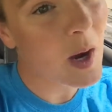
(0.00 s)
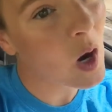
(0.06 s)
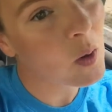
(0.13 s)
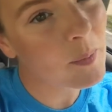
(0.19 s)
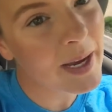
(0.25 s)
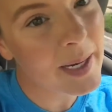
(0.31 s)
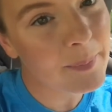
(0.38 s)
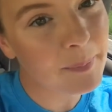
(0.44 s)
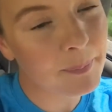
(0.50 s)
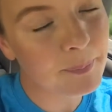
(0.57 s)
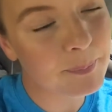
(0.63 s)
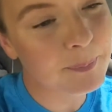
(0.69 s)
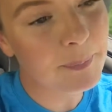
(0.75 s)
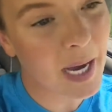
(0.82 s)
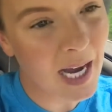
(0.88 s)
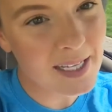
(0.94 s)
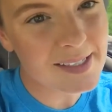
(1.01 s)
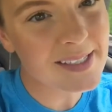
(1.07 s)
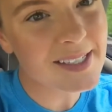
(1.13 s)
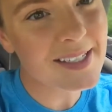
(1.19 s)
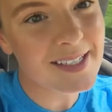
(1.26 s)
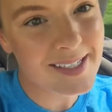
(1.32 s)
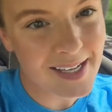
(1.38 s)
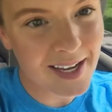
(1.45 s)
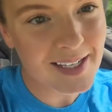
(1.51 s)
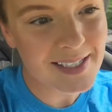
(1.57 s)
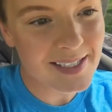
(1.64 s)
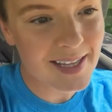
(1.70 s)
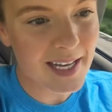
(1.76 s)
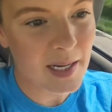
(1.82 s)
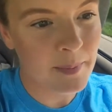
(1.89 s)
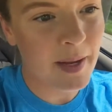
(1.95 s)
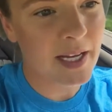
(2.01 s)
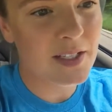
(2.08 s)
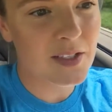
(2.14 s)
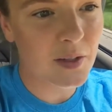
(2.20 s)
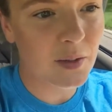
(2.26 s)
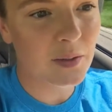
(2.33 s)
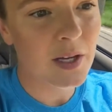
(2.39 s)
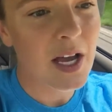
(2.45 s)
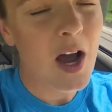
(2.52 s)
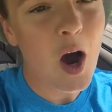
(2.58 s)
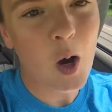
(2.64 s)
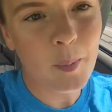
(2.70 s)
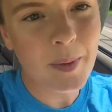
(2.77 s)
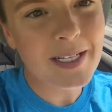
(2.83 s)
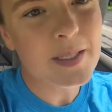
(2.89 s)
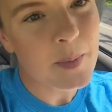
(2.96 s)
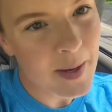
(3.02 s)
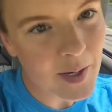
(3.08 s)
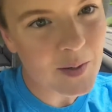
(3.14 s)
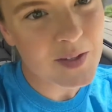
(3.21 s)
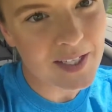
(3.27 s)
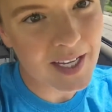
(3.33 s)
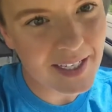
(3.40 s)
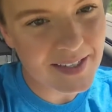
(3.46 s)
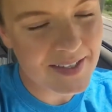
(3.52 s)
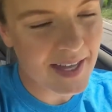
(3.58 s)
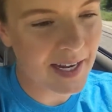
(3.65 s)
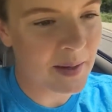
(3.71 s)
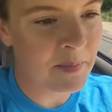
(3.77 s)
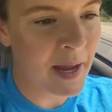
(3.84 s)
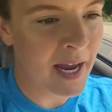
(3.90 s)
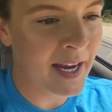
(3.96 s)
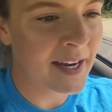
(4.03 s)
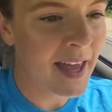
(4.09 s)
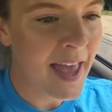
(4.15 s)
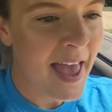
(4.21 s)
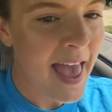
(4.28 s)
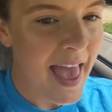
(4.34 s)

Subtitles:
homemade pasta sauce that I made, so homemade tomato sauce that I made,